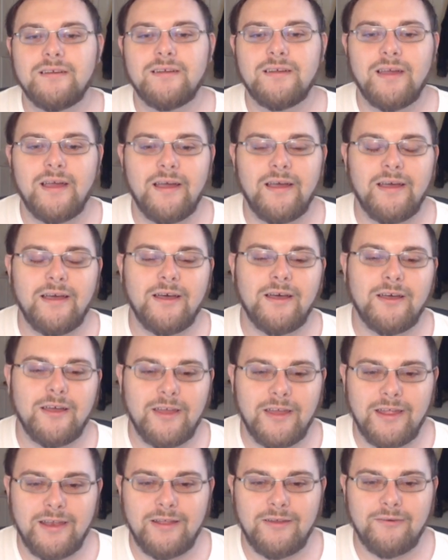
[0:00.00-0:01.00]

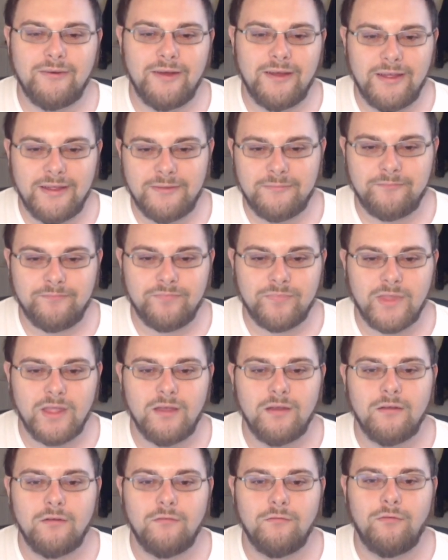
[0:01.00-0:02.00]
anyway.
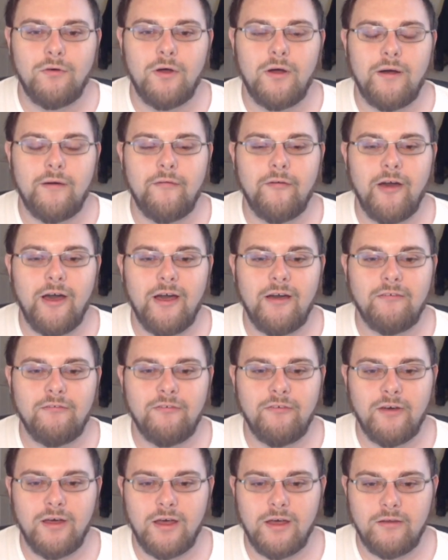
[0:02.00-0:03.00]
Va va
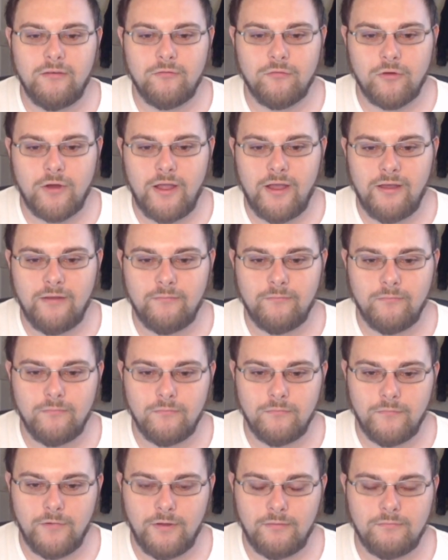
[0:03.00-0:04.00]
va
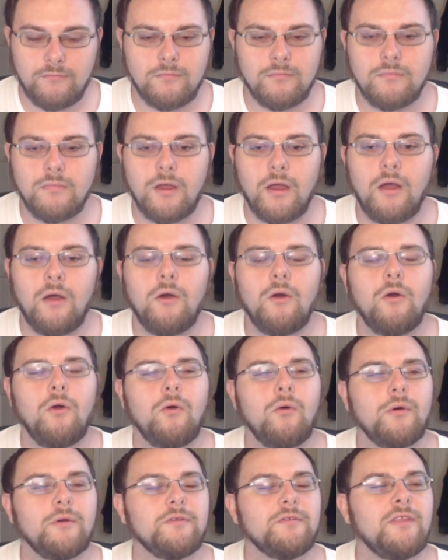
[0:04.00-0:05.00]
vrum va.
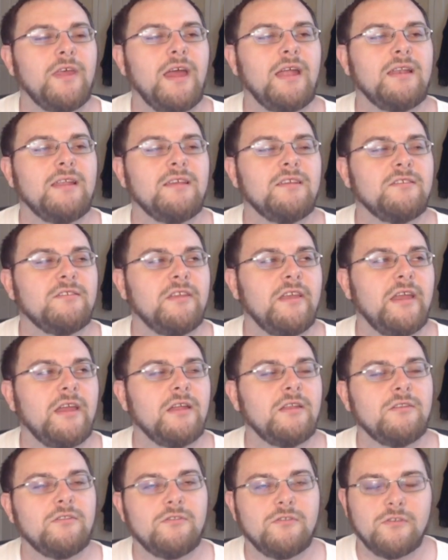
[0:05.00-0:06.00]
Oh, is that his
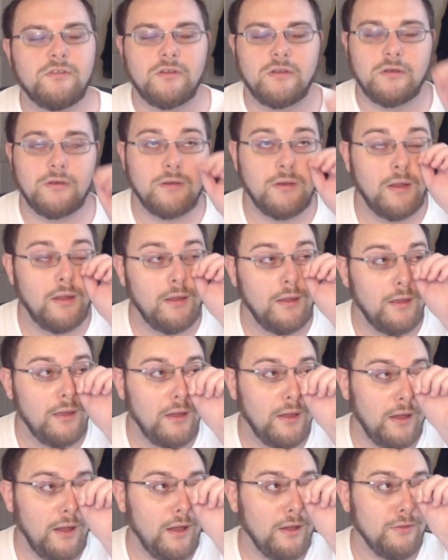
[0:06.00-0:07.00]
engine?
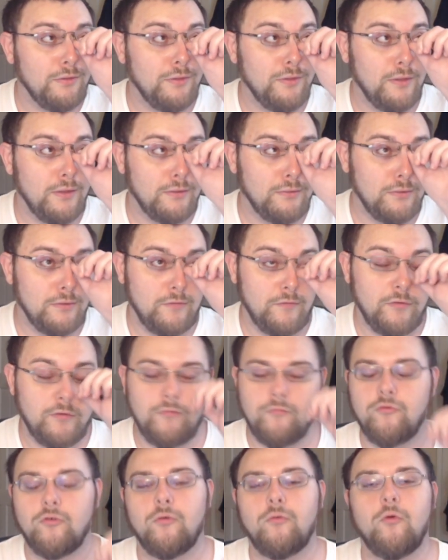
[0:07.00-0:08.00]
I think. Uh,
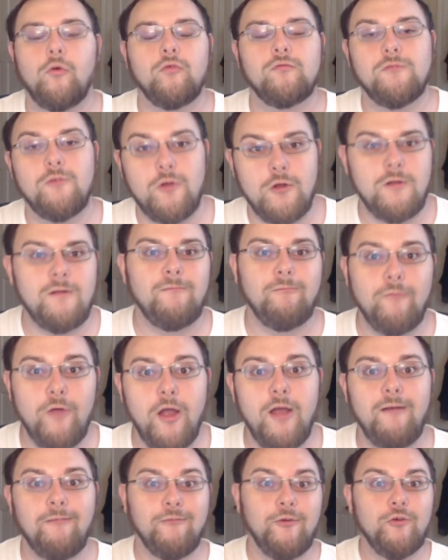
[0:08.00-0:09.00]
vroom, vroom,
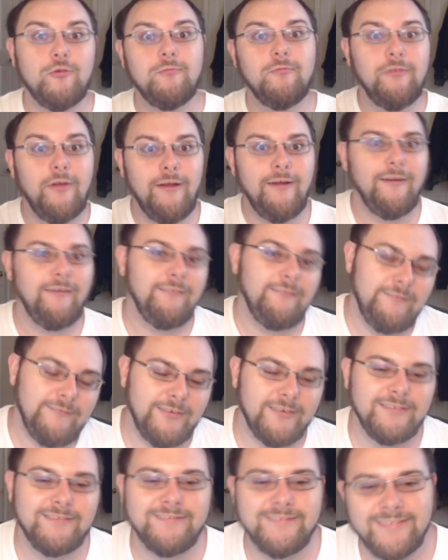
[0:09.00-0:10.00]
vroom, vroom.
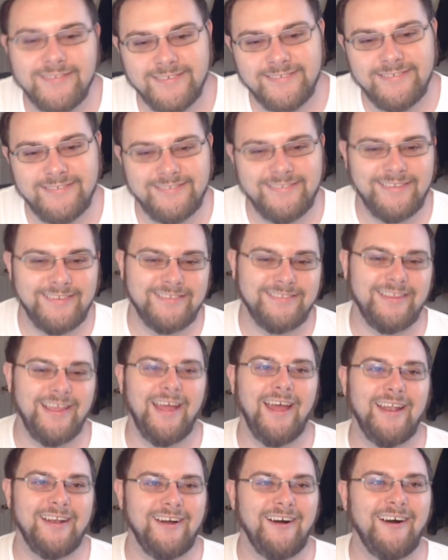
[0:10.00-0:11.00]
Is
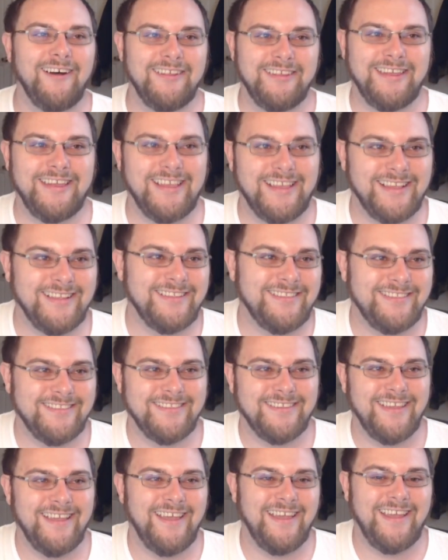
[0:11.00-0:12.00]
that all he can
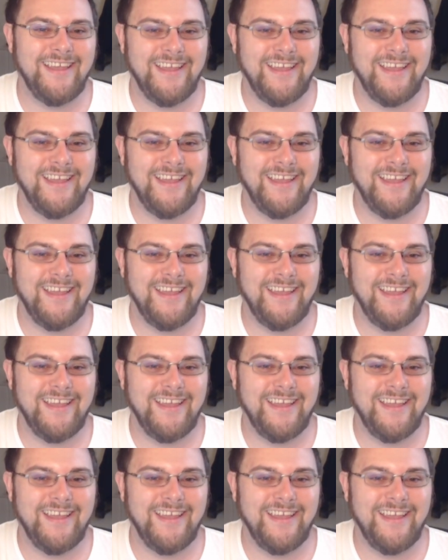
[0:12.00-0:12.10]
say?